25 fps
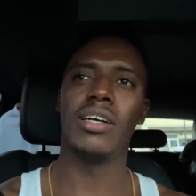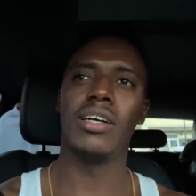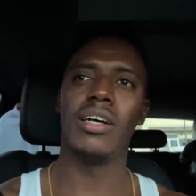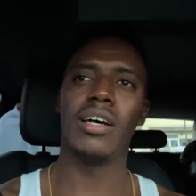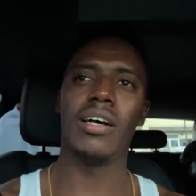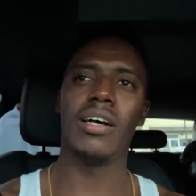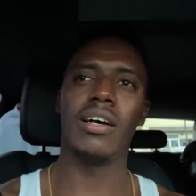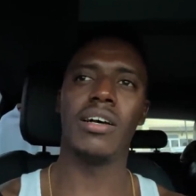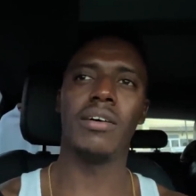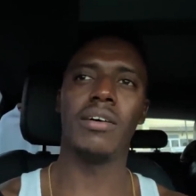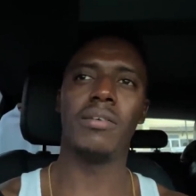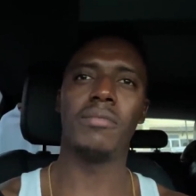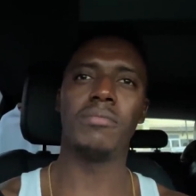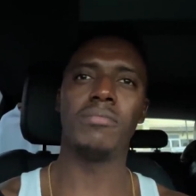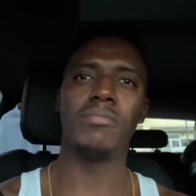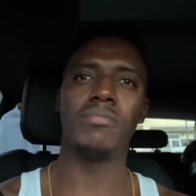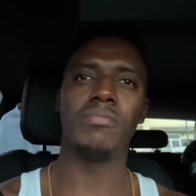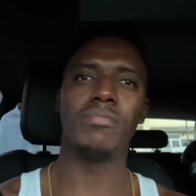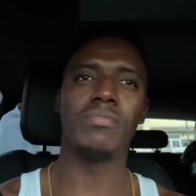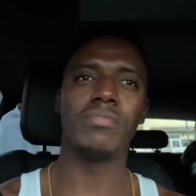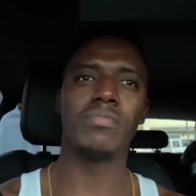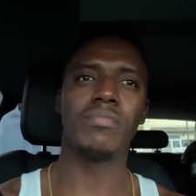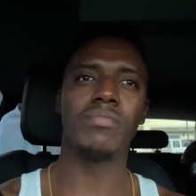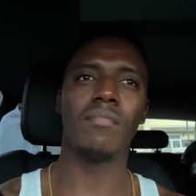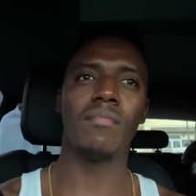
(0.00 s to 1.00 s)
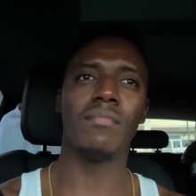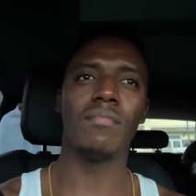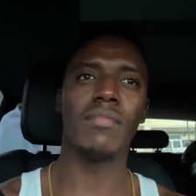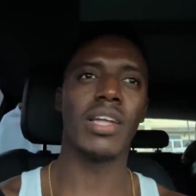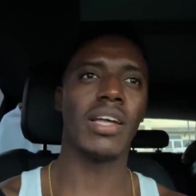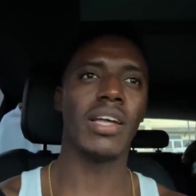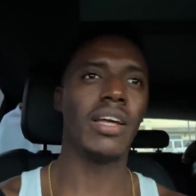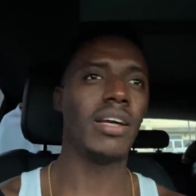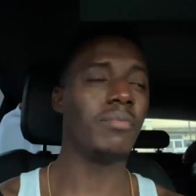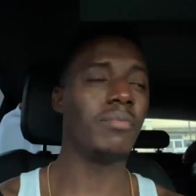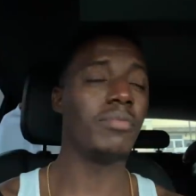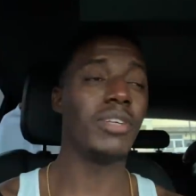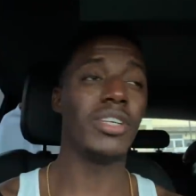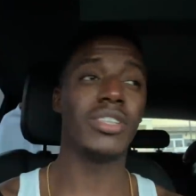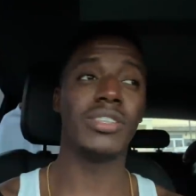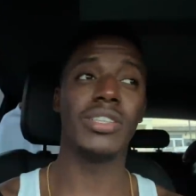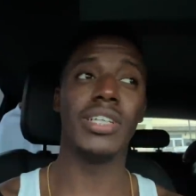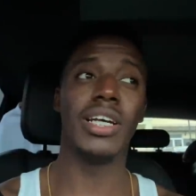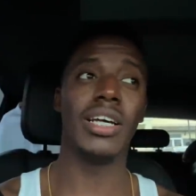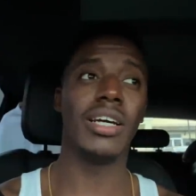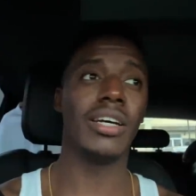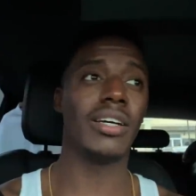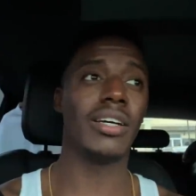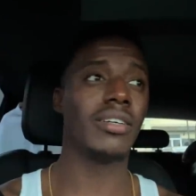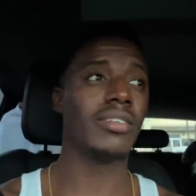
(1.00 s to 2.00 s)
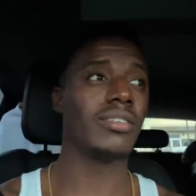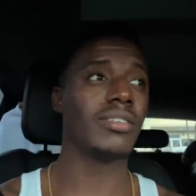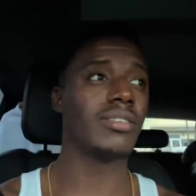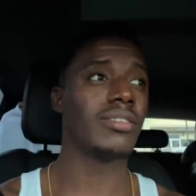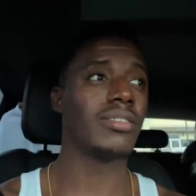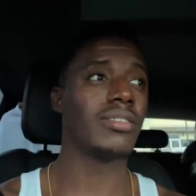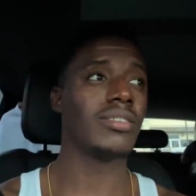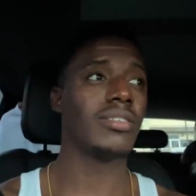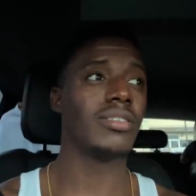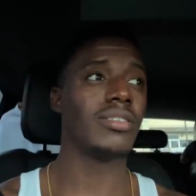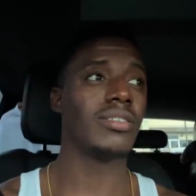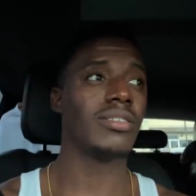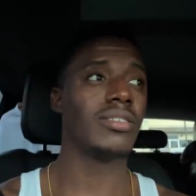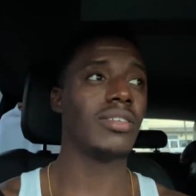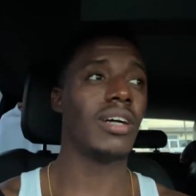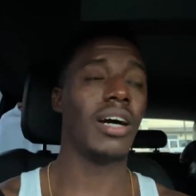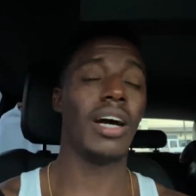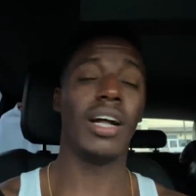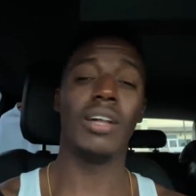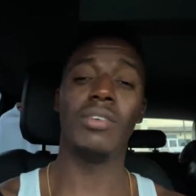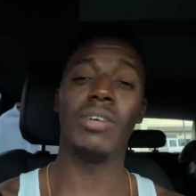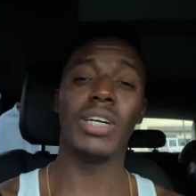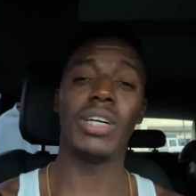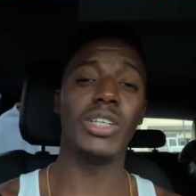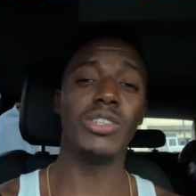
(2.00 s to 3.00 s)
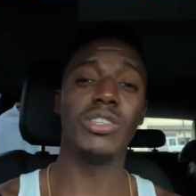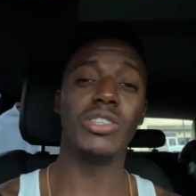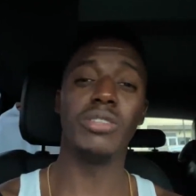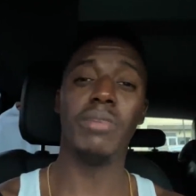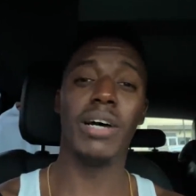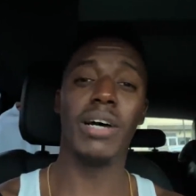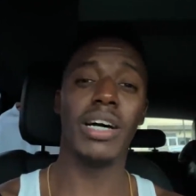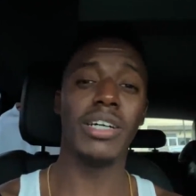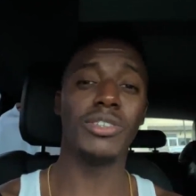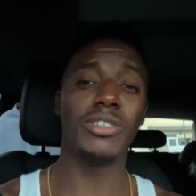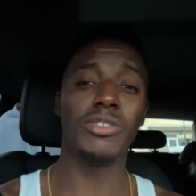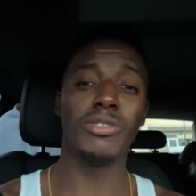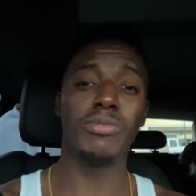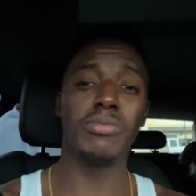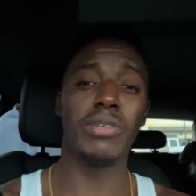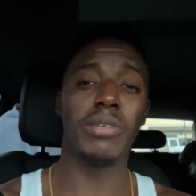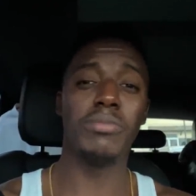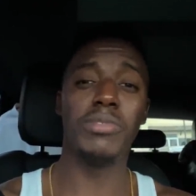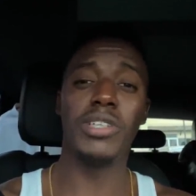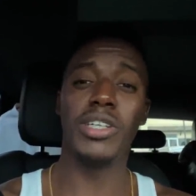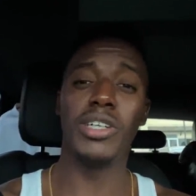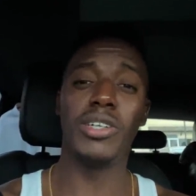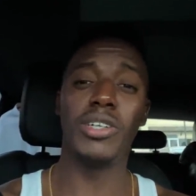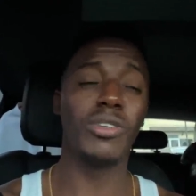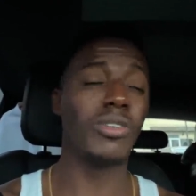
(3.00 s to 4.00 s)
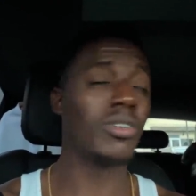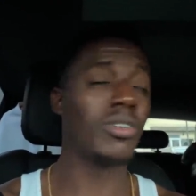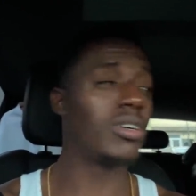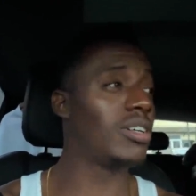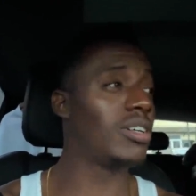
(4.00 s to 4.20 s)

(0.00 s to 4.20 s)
Um, yeah, but that's there. I know I use the bathroom, I mean, I know.